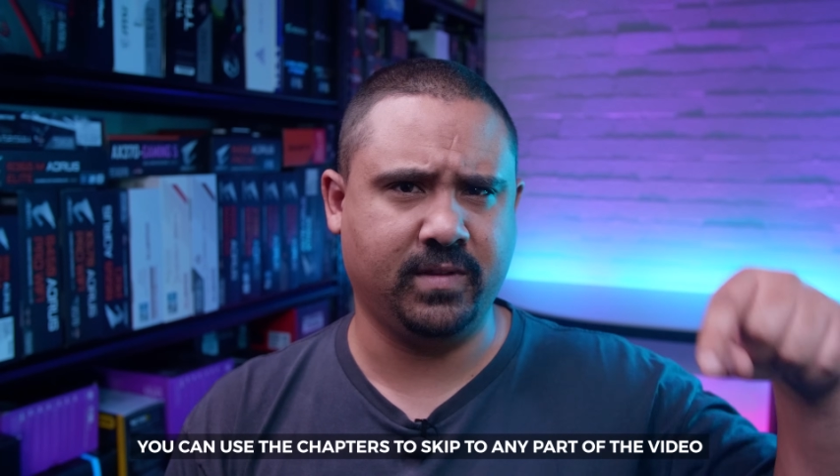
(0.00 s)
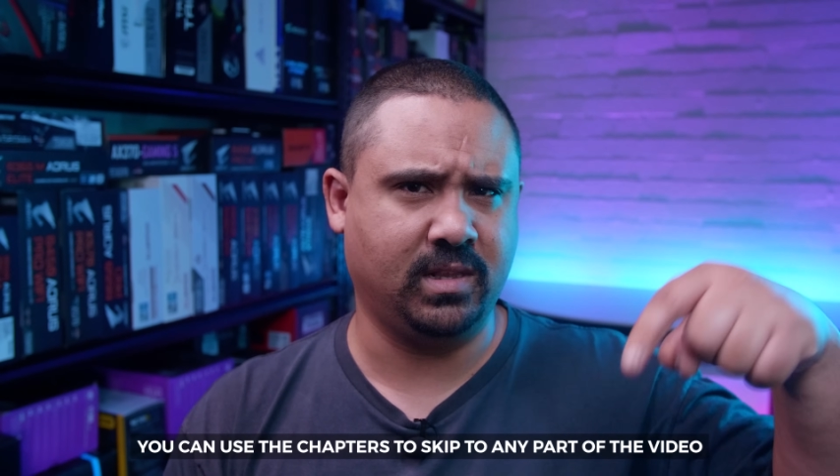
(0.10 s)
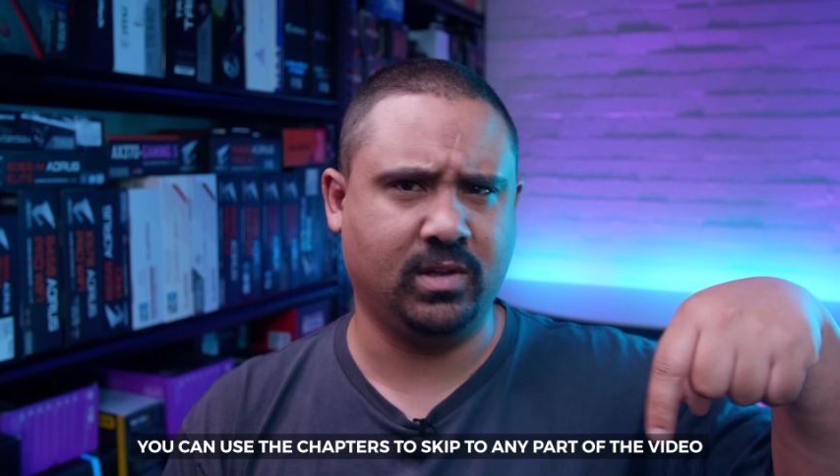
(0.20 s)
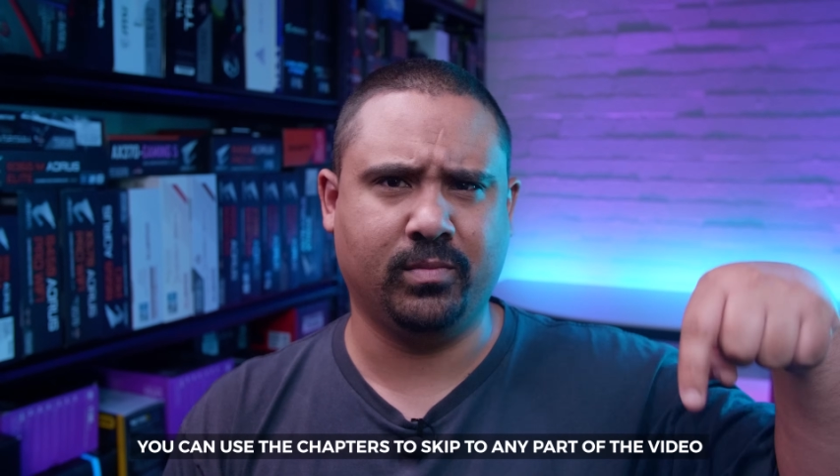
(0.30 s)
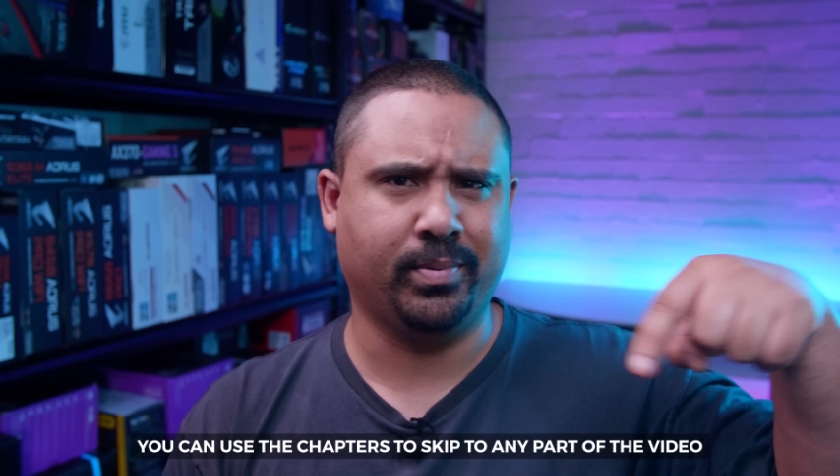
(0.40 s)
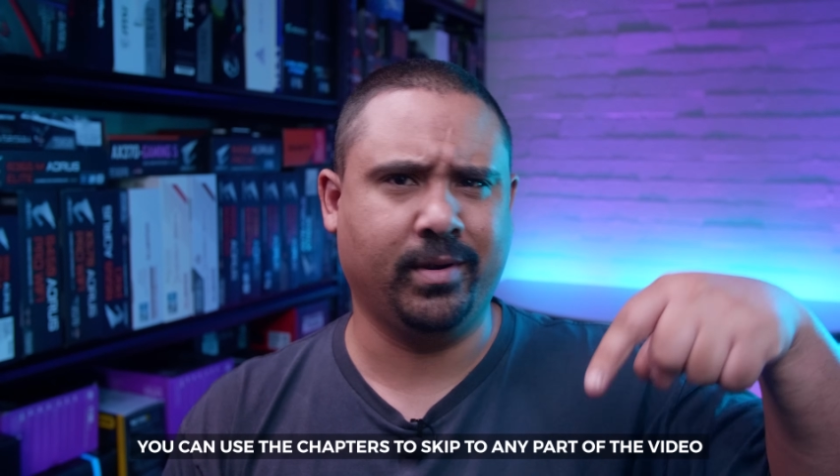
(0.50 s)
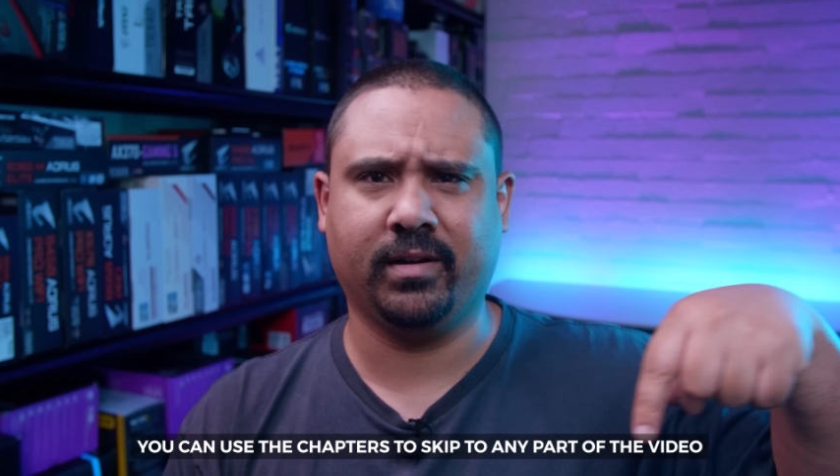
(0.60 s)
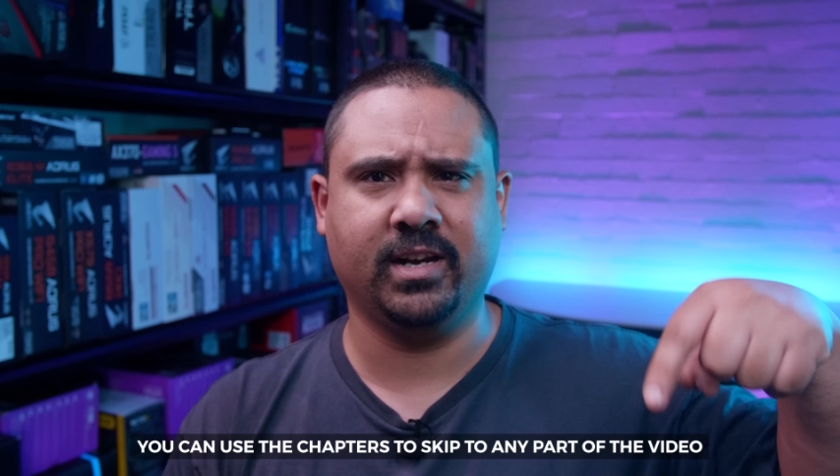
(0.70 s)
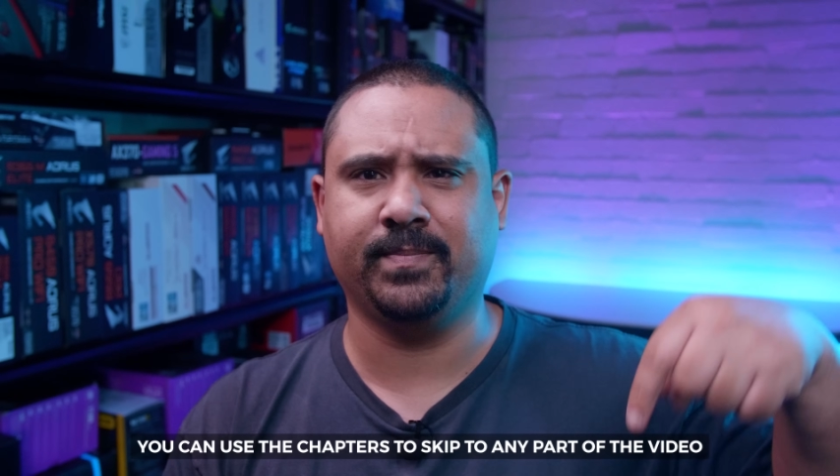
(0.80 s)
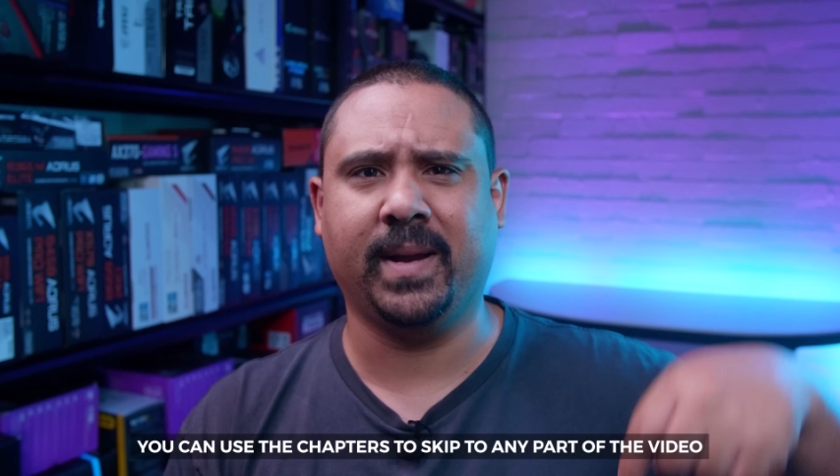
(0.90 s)
the little
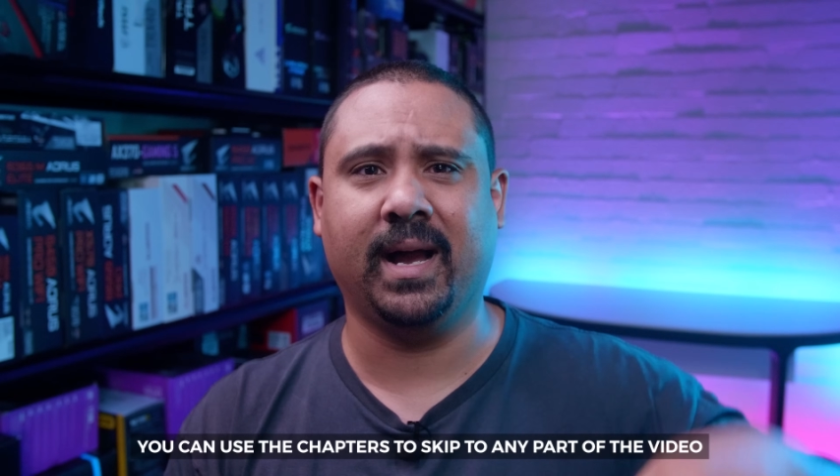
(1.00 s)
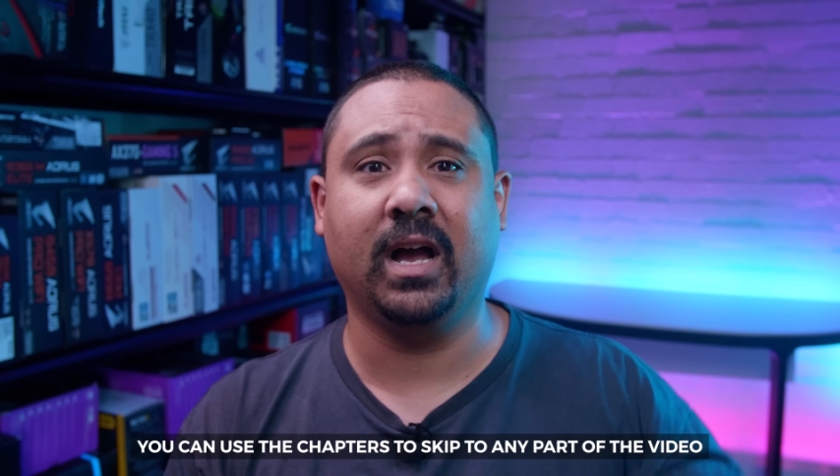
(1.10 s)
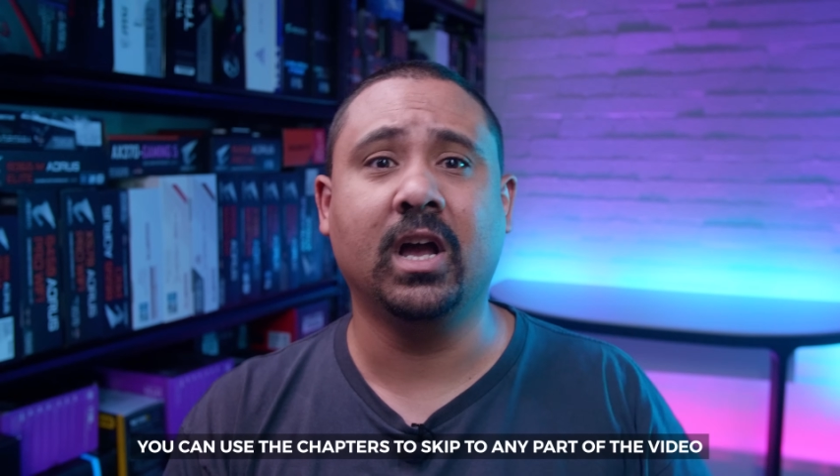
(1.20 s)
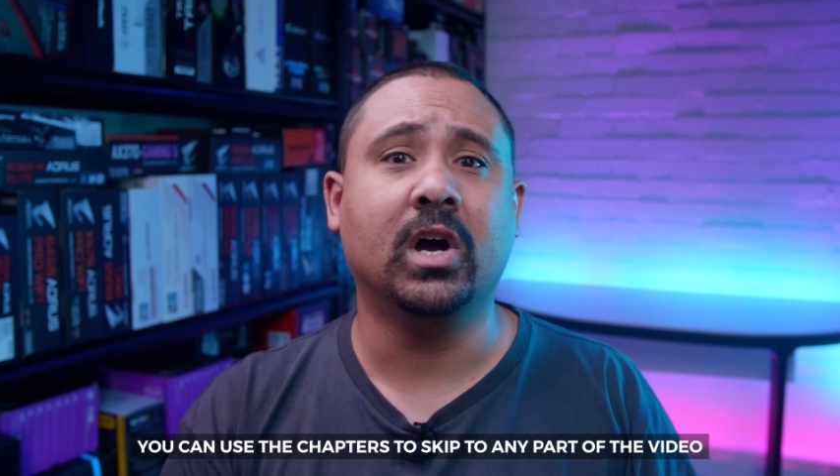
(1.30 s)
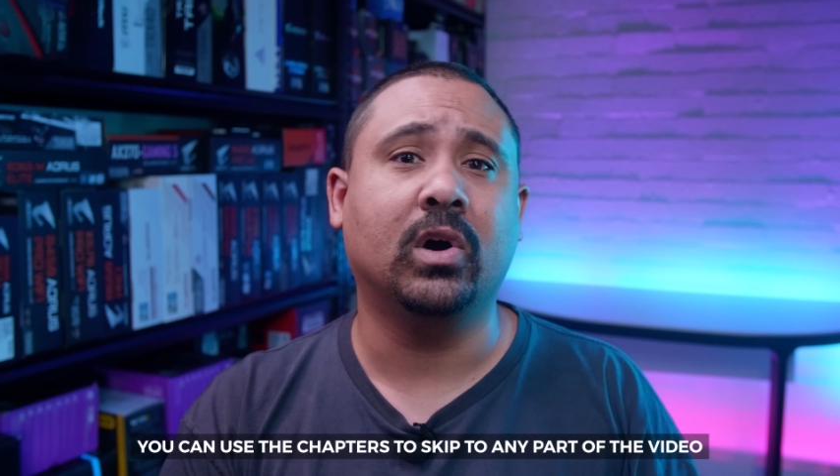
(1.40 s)
progress bar